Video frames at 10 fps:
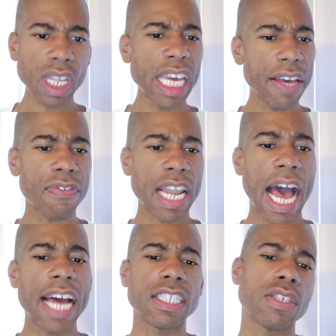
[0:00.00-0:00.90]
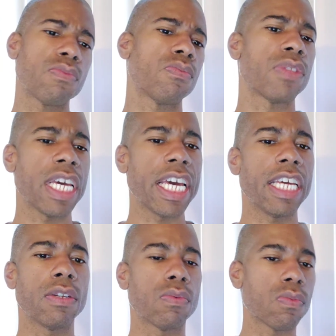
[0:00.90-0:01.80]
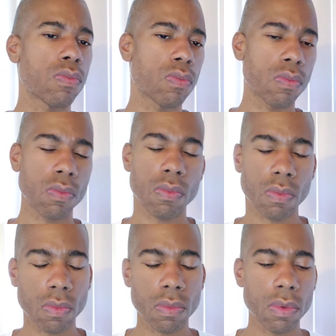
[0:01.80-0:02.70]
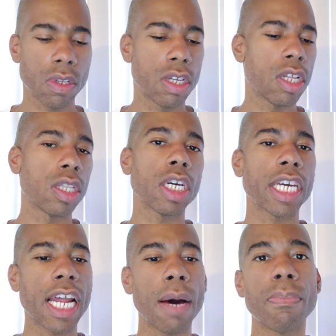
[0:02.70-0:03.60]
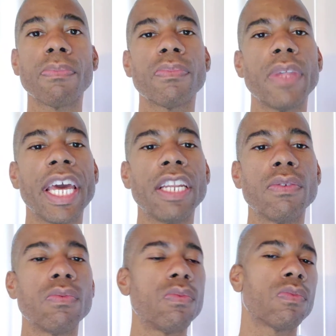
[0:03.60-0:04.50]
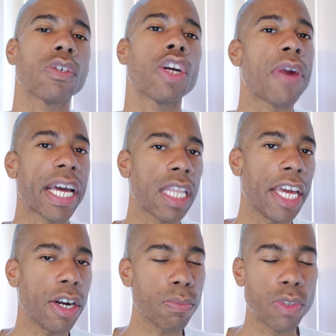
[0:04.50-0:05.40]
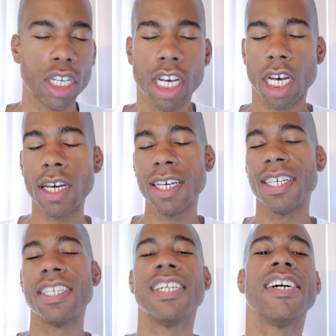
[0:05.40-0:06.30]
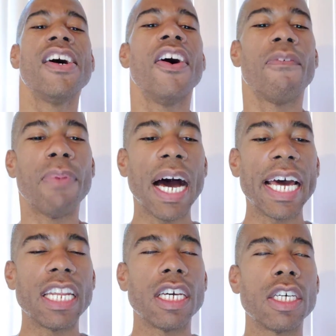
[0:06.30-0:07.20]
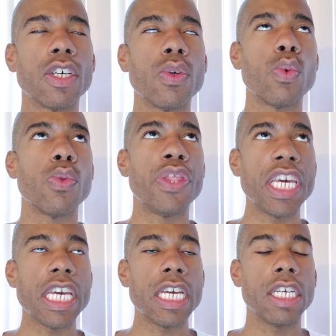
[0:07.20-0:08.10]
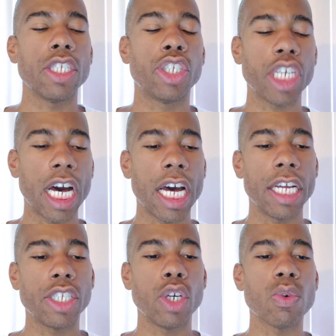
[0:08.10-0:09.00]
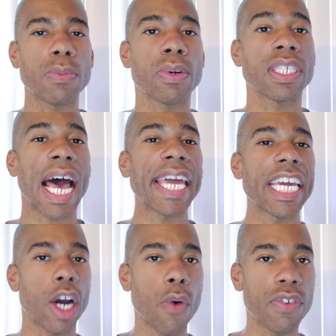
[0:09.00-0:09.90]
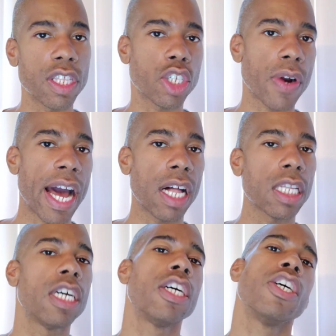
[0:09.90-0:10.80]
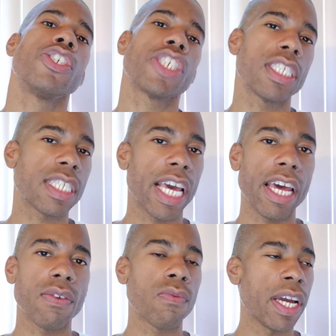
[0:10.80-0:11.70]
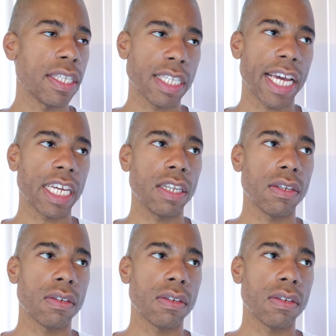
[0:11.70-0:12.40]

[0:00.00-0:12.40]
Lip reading: If not, then look it up and correct later. But the judge who was presiding over the trial should have said, wait a second.